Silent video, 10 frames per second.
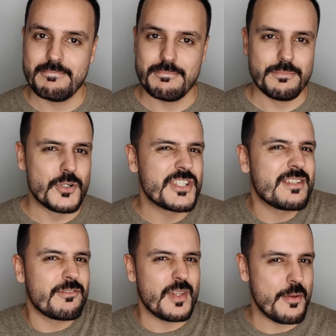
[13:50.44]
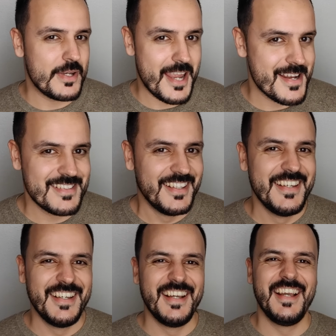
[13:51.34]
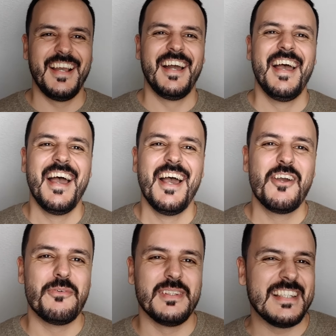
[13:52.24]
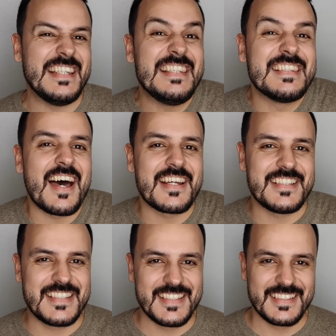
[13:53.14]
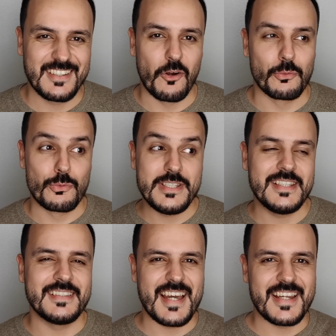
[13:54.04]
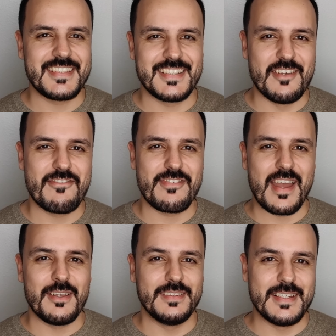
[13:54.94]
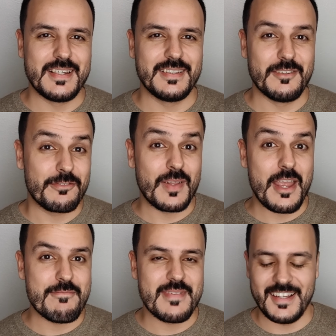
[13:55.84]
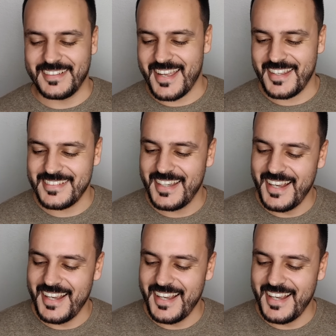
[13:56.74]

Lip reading: burst the flame again, will ignite or reignite the flame again,